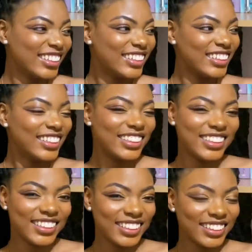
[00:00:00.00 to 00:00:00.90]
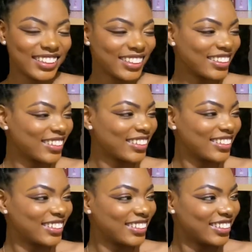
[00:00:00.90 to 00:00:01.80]

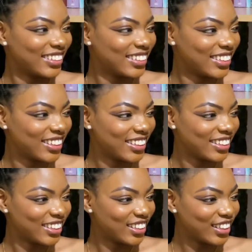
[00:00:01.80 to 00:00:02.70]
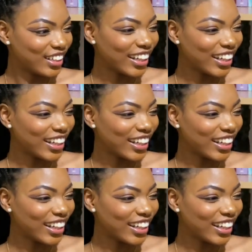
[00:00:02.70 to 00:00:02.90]
[no speech]